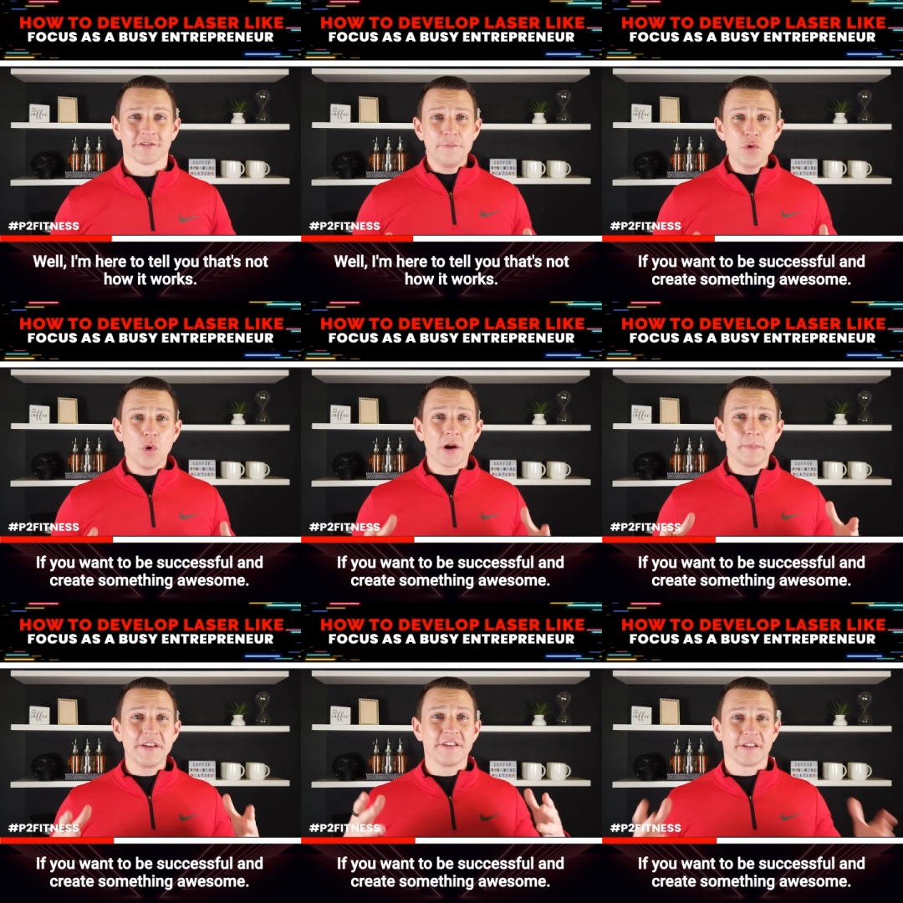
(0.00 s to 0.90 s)
If you want
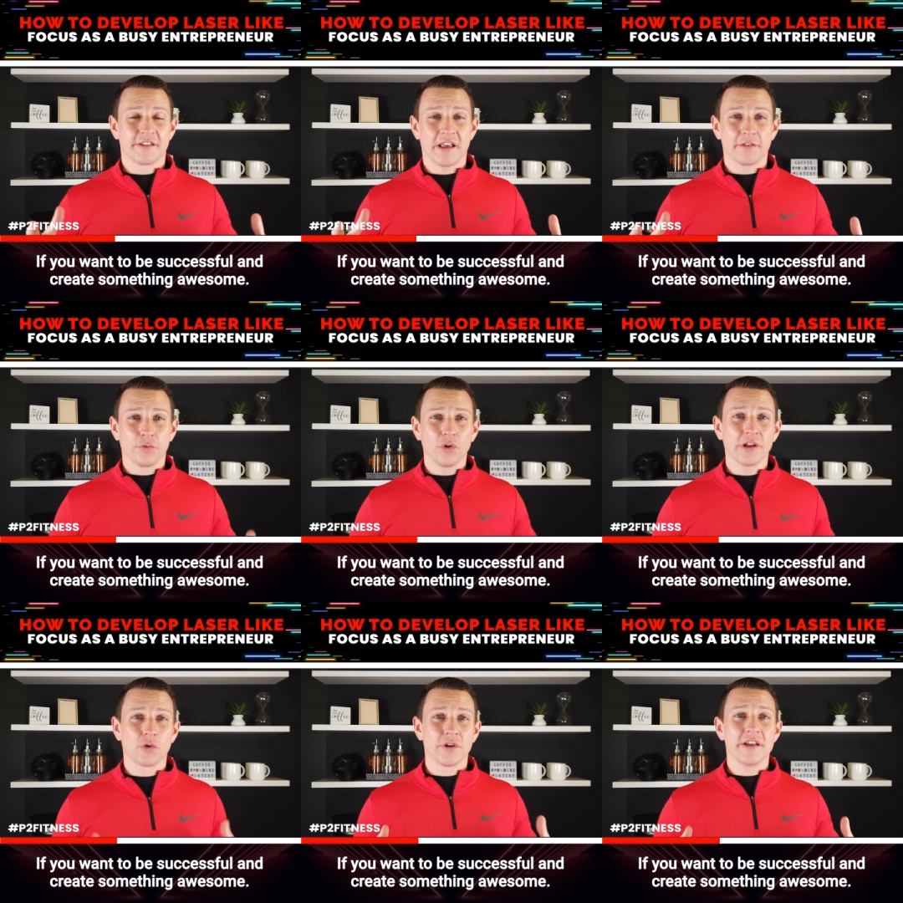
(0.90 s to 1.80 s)
to be successful
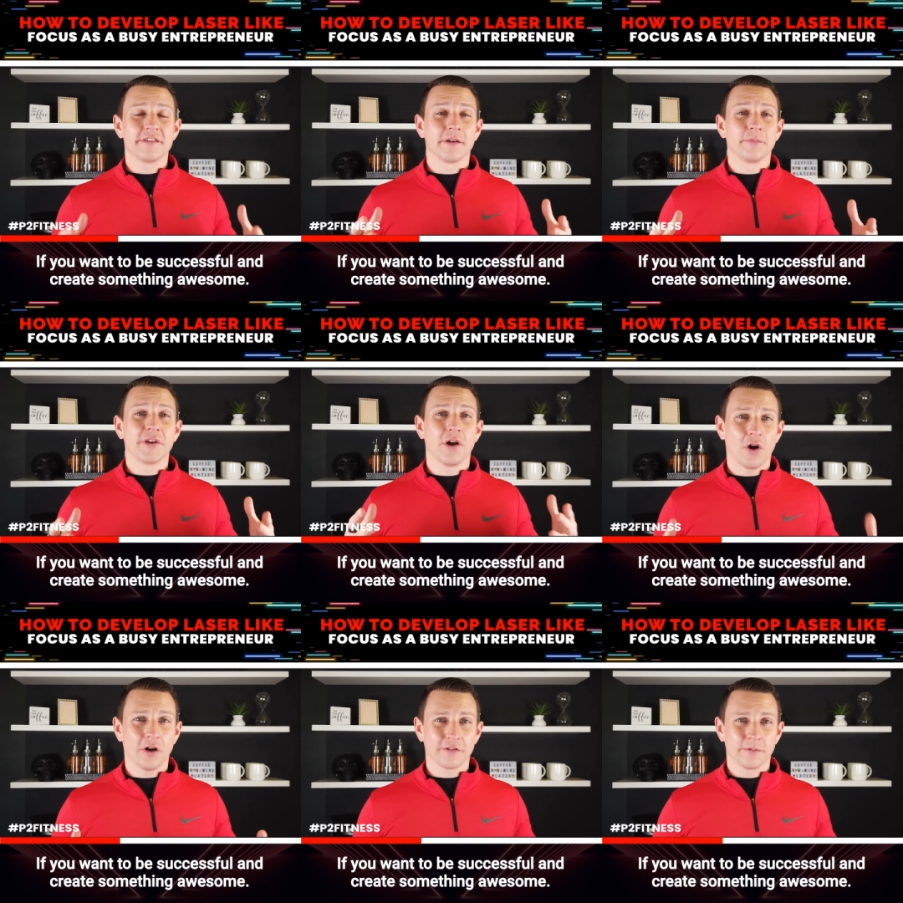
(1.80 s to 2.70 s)
and create something
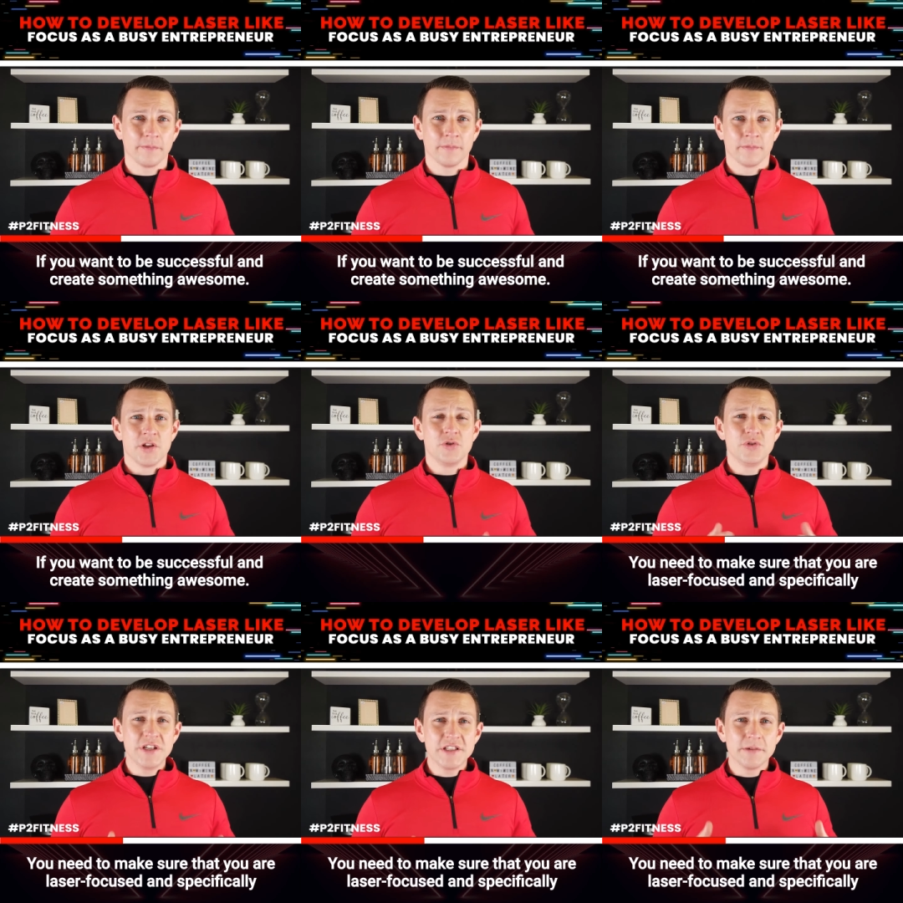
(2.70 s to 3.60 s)
awesome, you
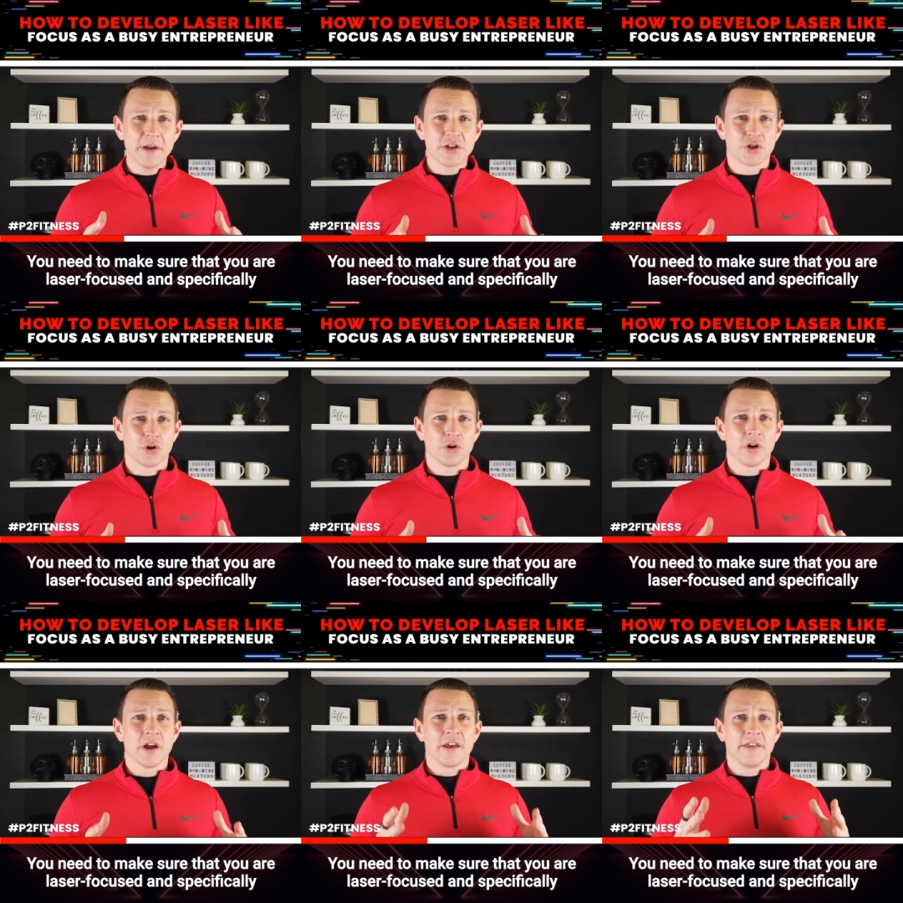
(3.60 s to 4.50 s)
need to make
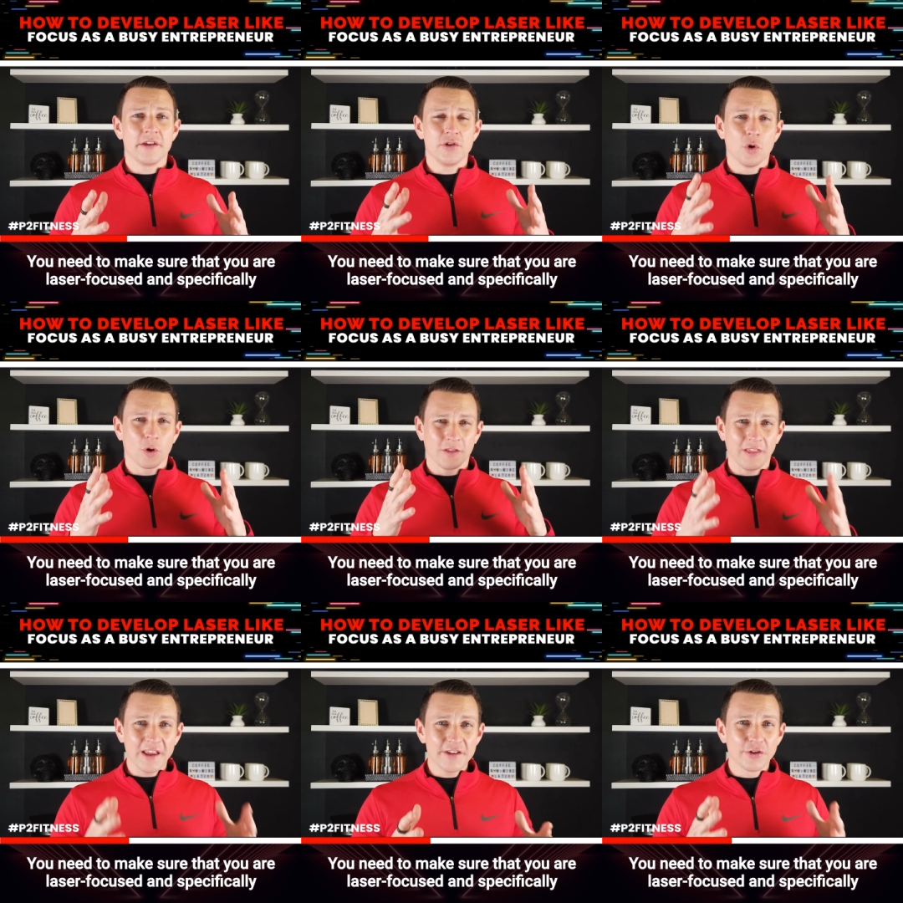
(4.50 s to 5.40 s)
sure that you are
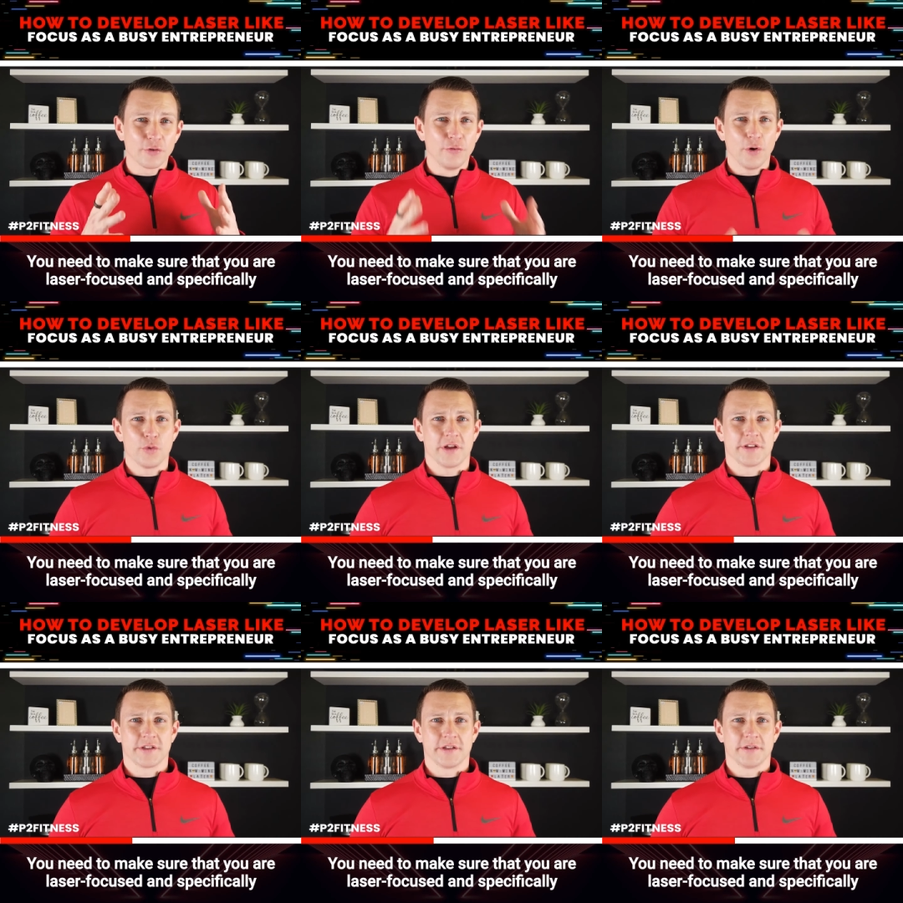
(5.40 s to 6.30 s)
laser
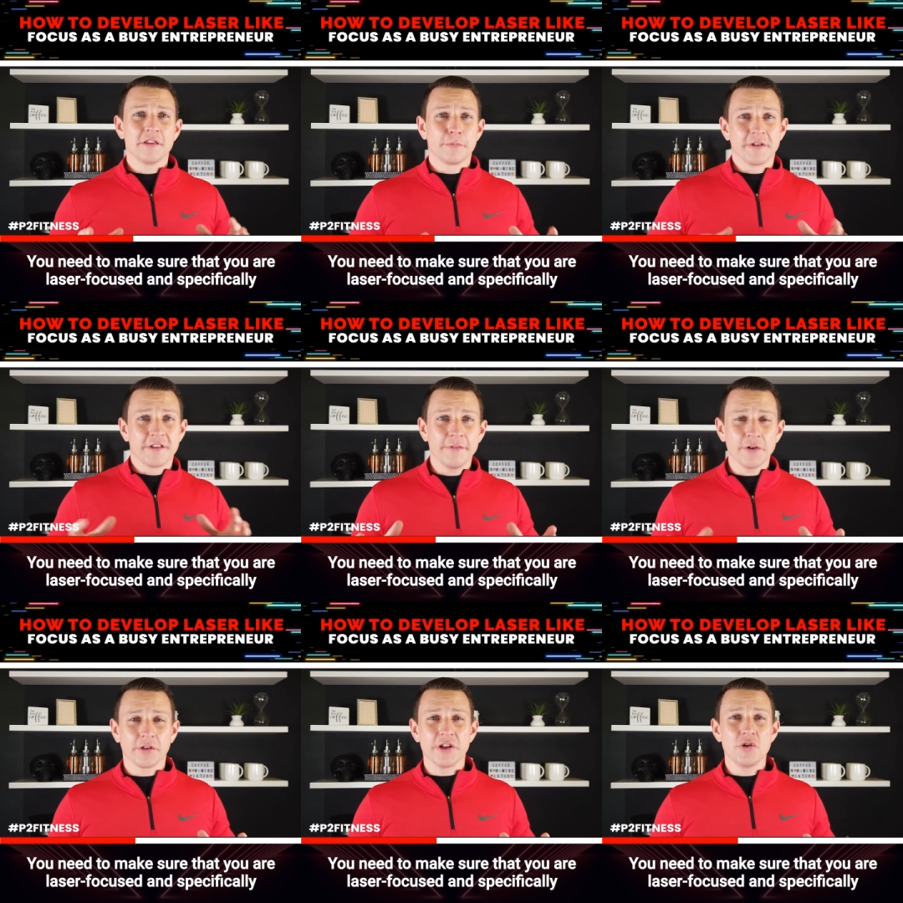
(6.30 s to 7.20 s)
focused. And
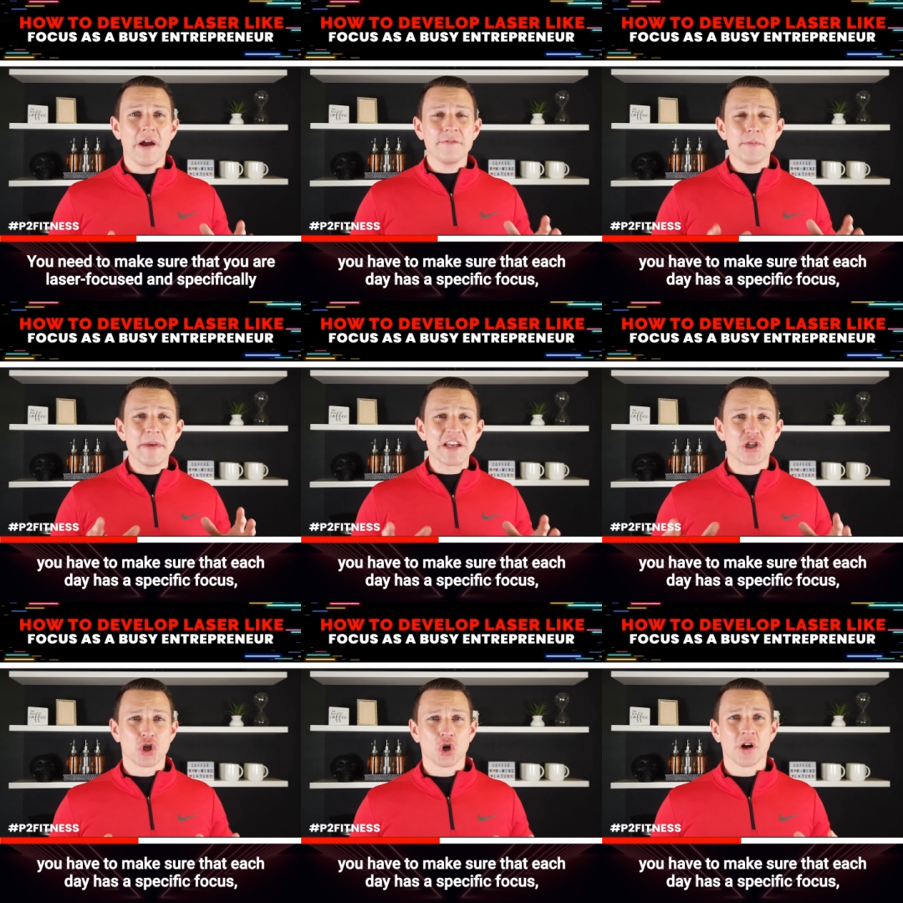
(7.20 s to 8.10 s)
specifically, you have to make
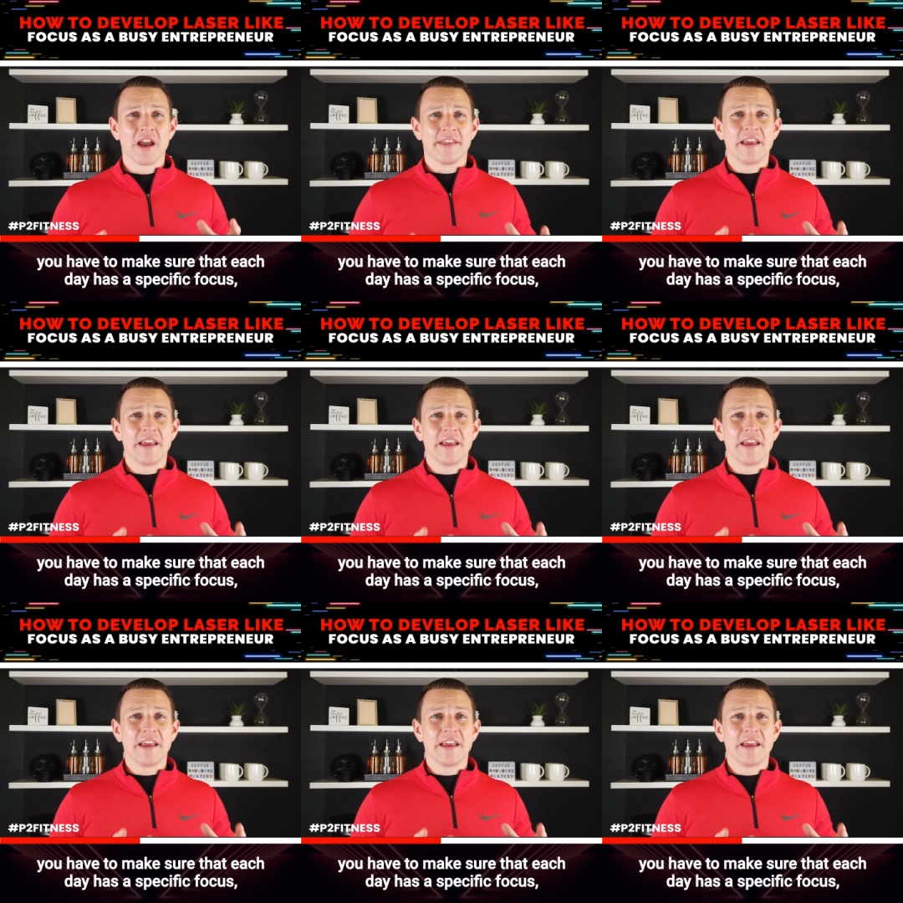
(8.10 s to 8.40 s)
sure